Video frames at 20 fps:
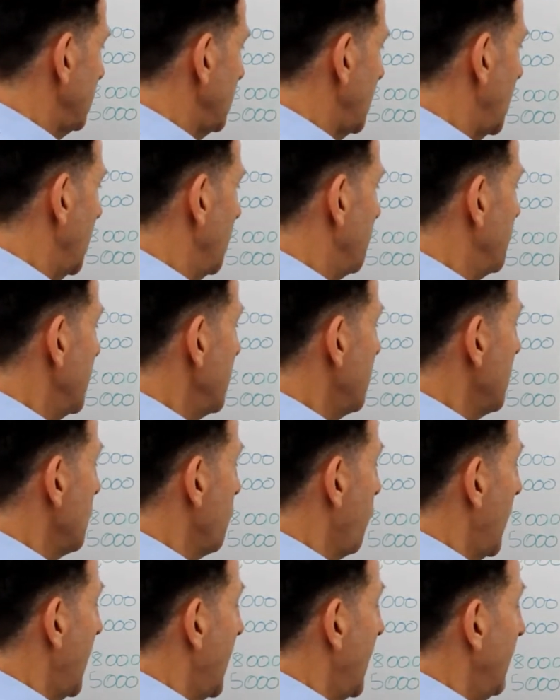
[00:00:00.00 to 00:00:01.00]
And this is
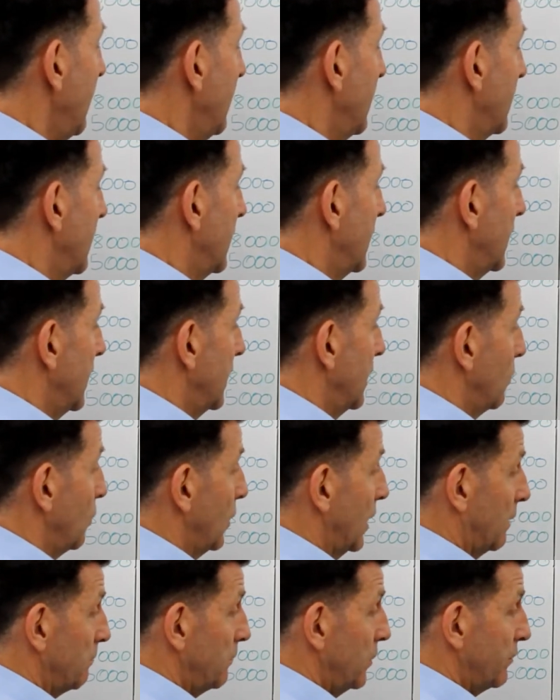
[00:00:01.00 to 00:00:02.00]
where we
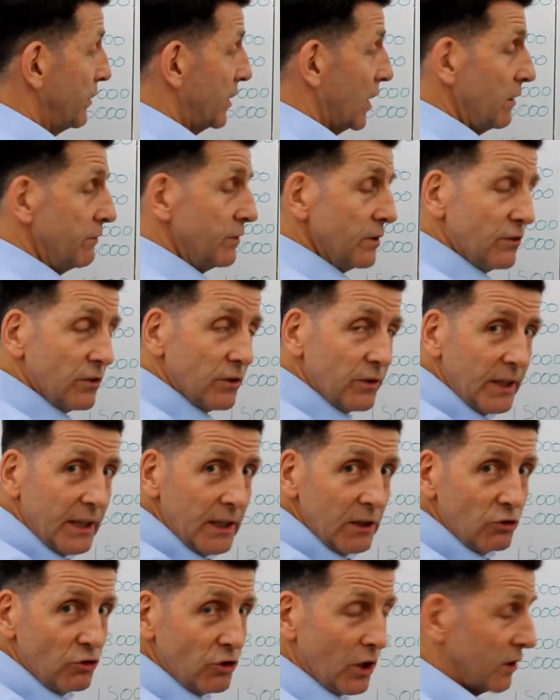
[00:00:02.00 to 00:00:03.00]
can move it over to the
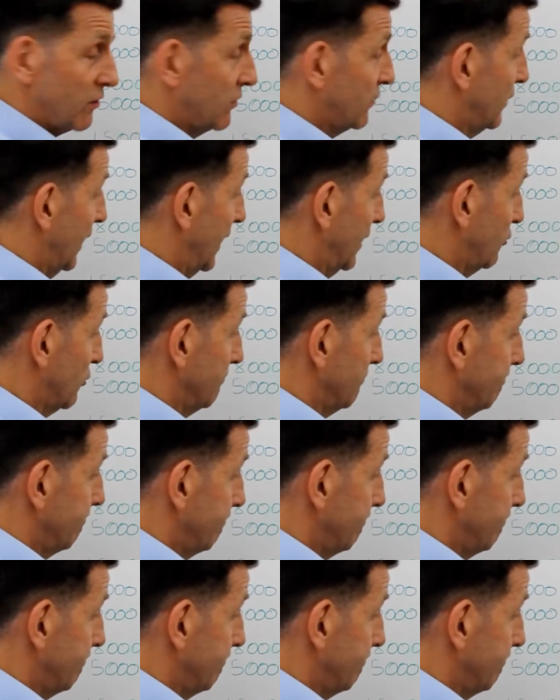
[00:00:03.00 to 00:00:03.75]
judge section.